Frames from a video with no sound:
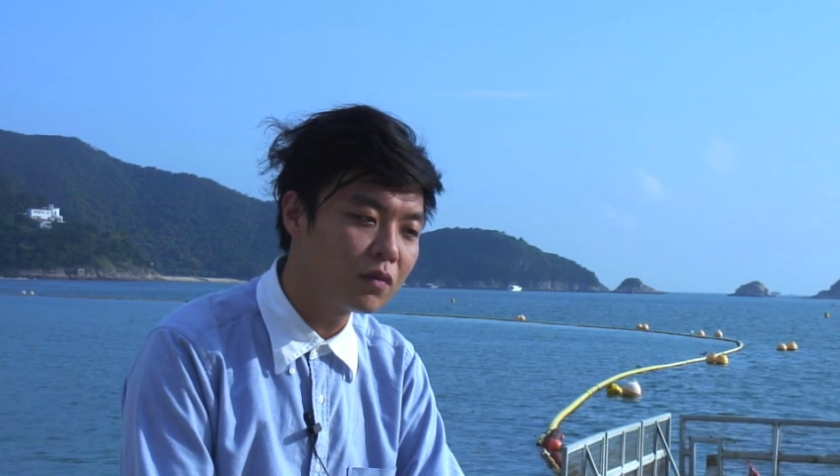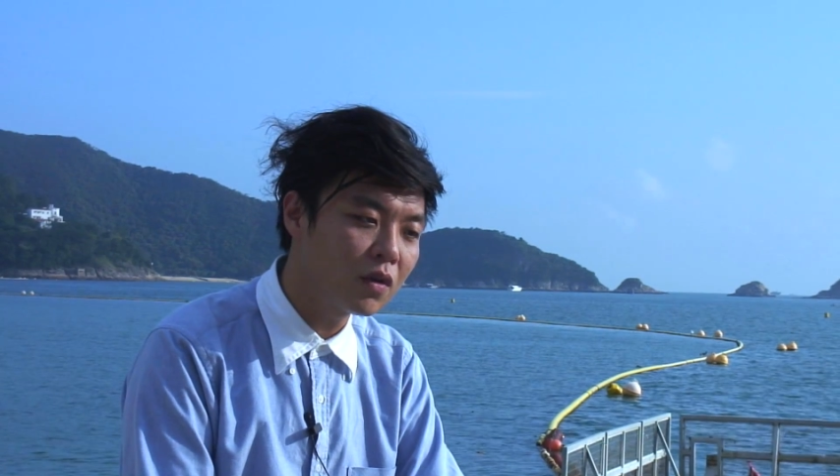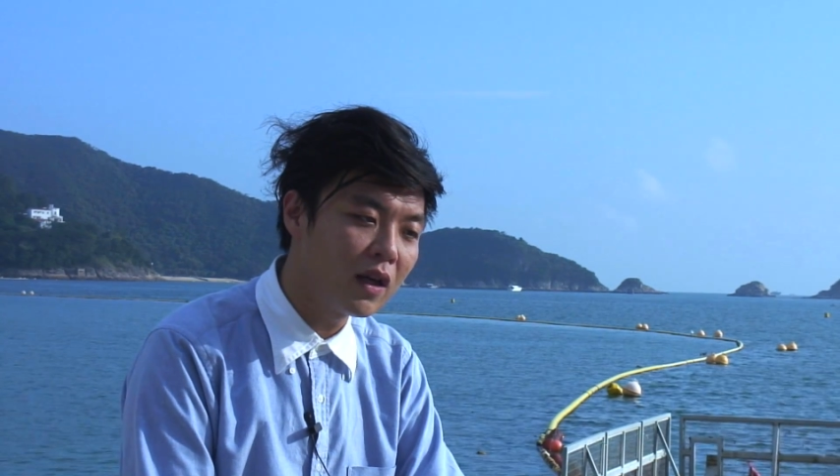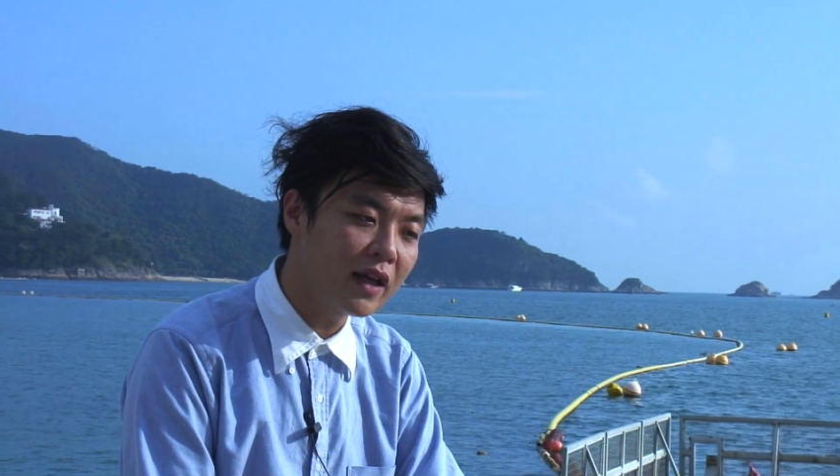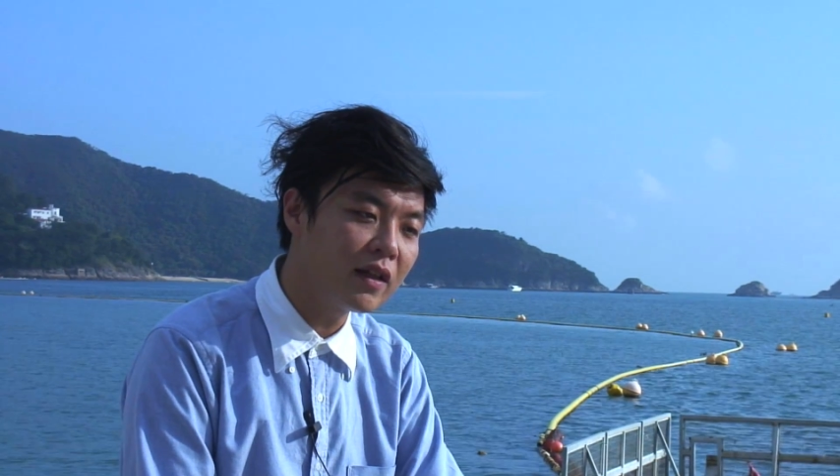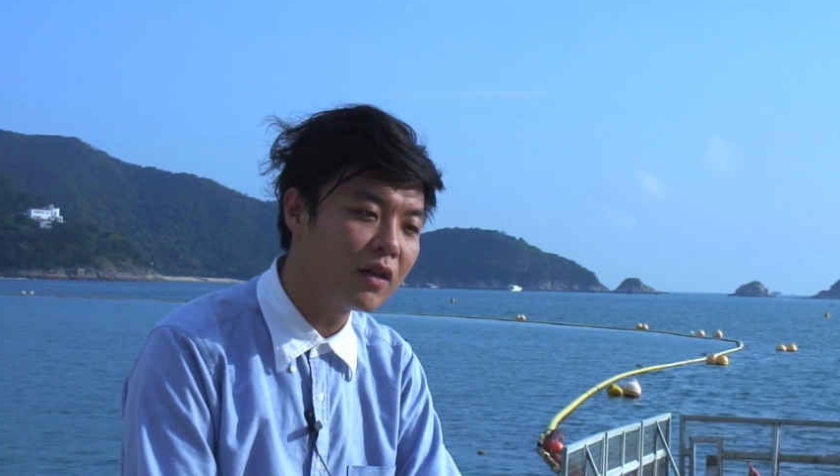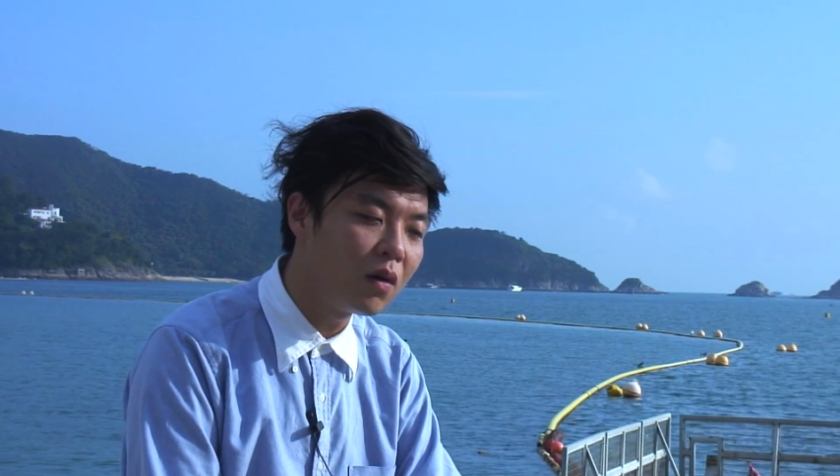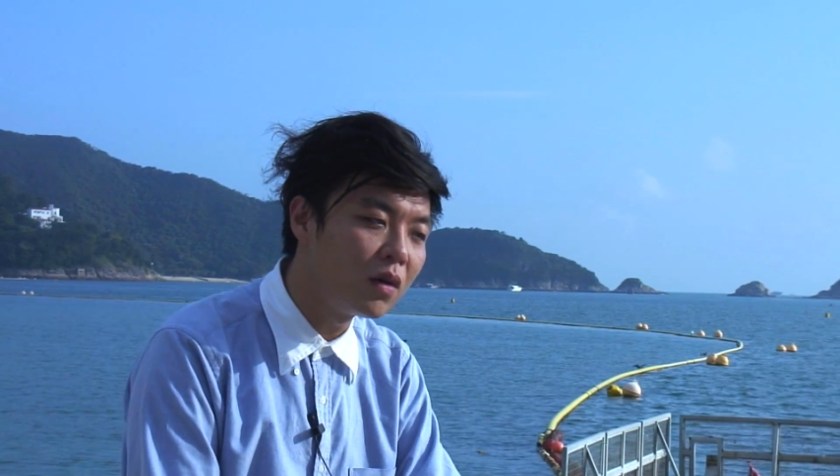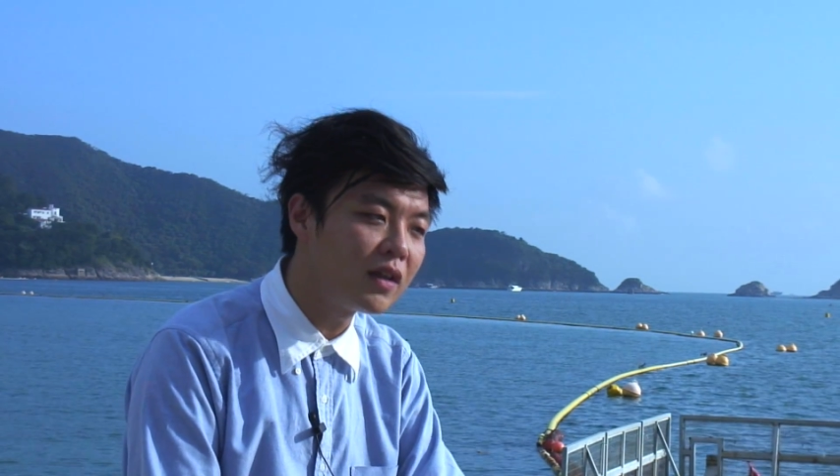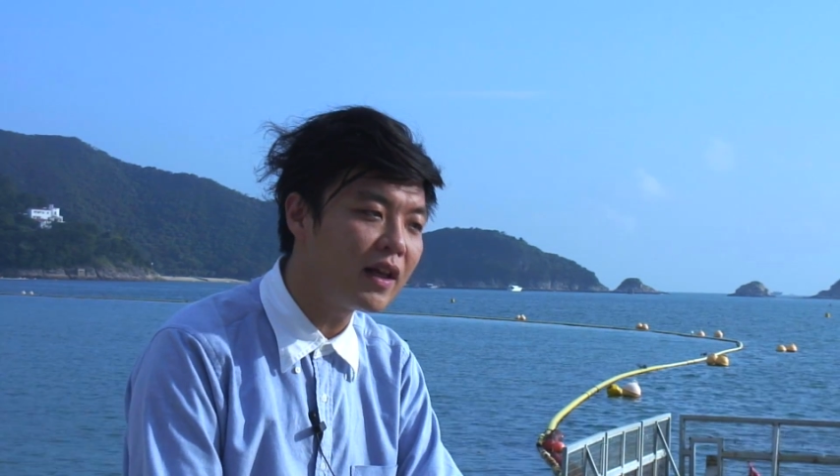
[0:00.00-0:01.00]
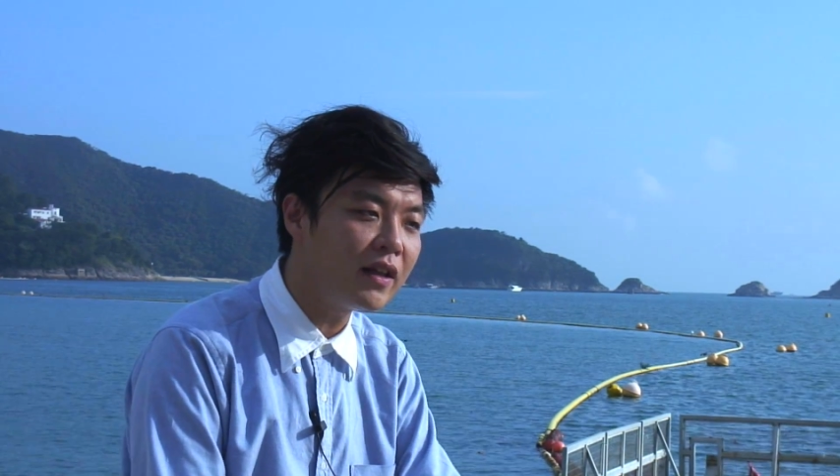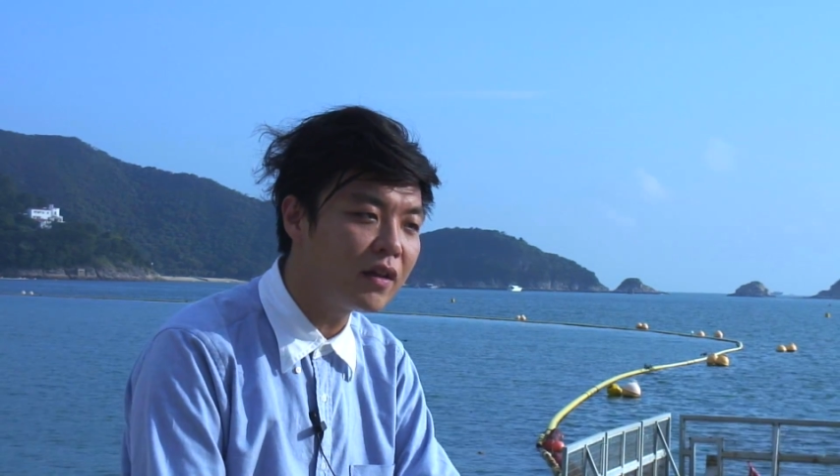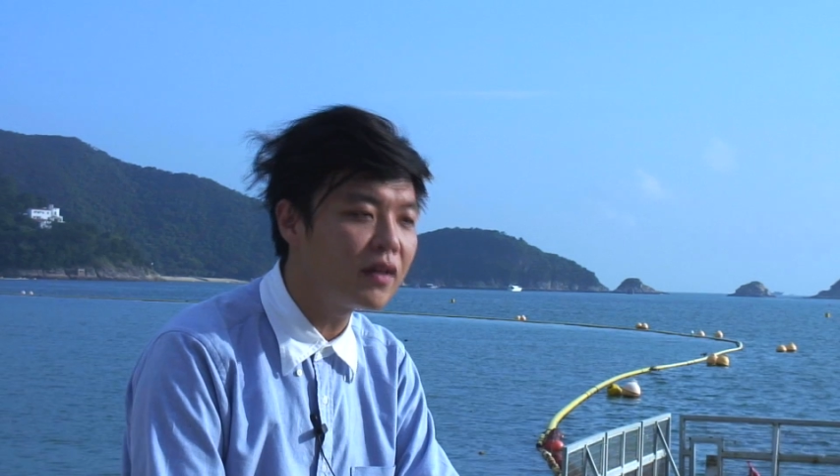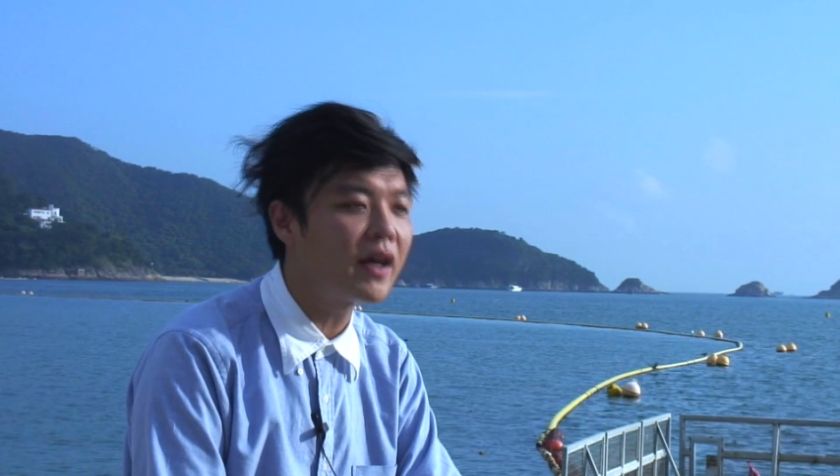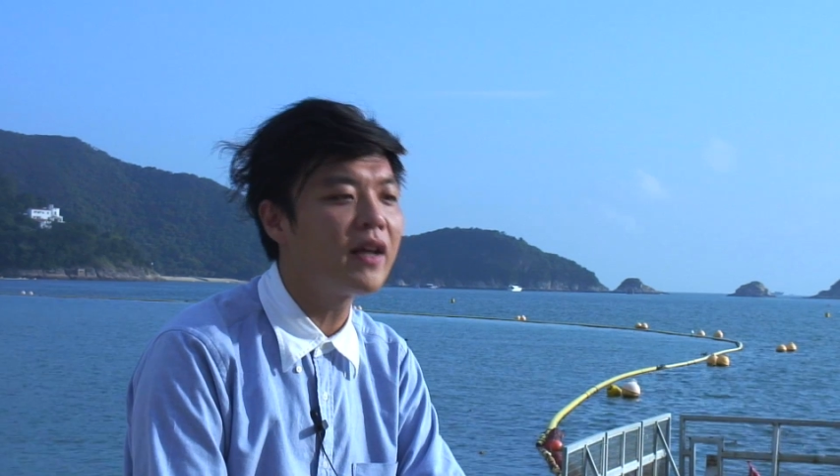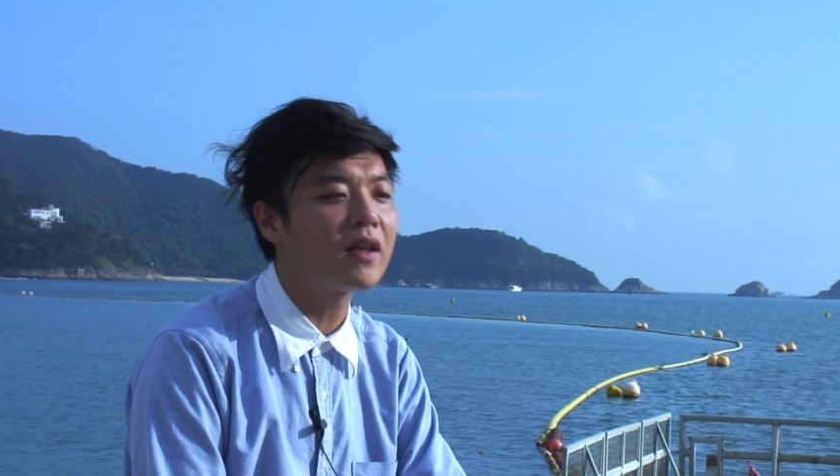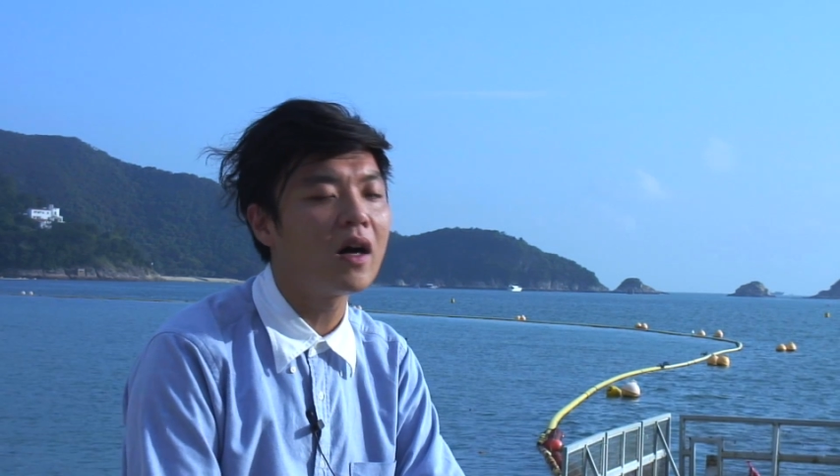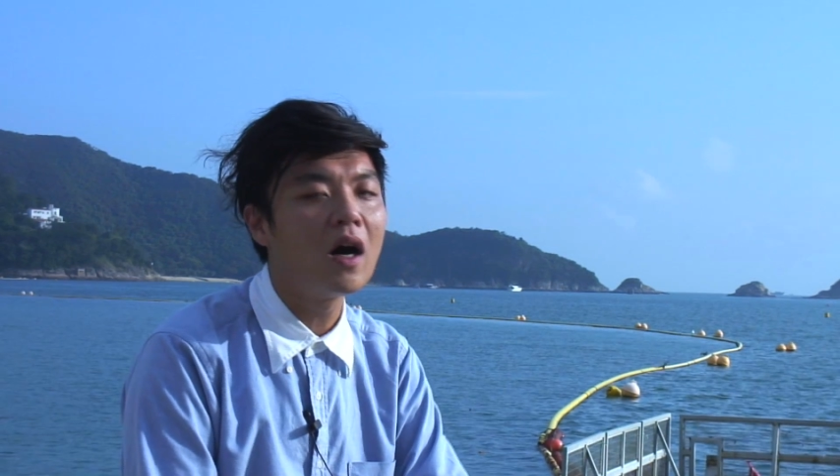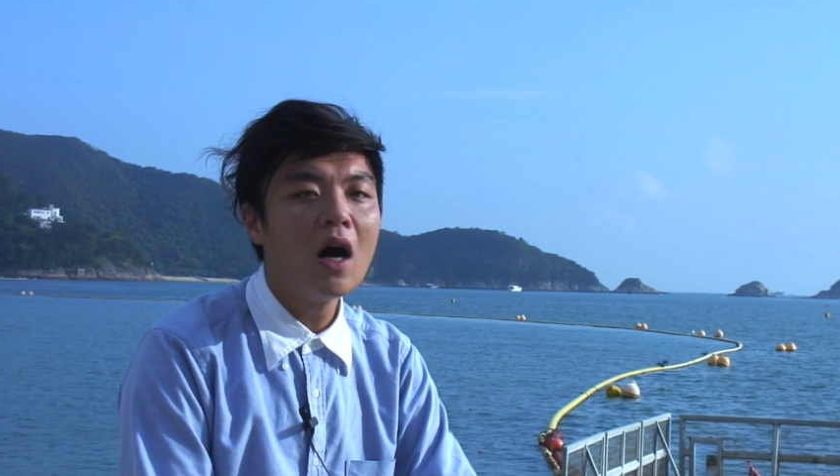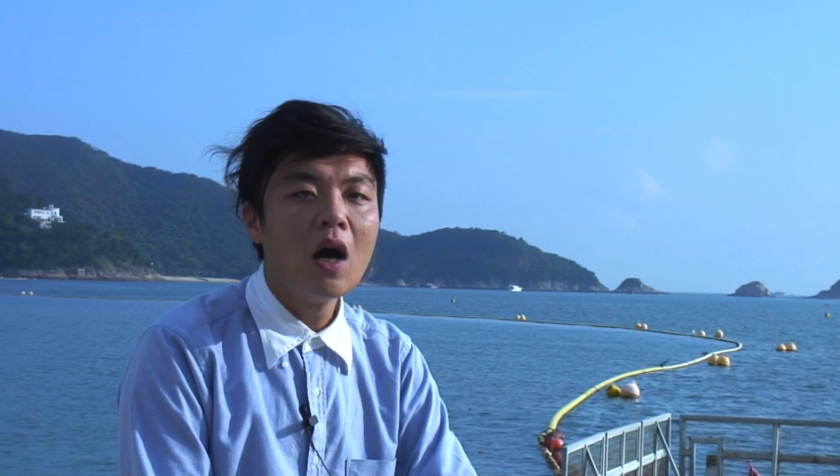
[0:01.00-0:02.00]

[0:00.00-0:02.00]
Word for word: collecting all the data together,